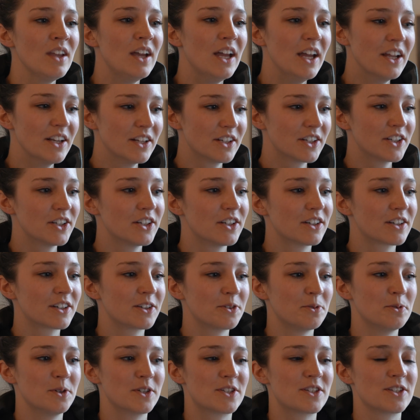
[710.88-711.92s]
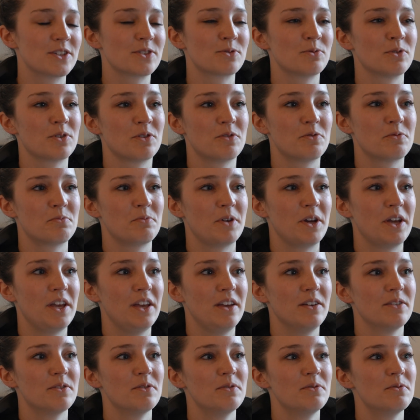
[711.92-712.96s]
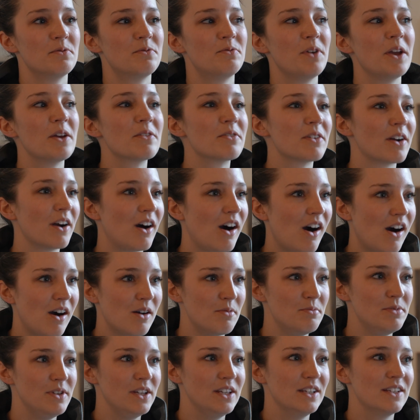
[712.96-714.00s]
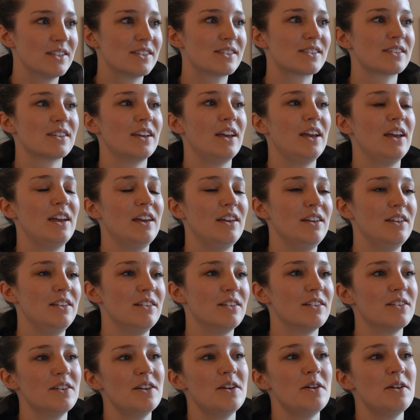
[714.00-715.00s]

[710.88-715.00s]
and cook, which is one of my favorite hobbies and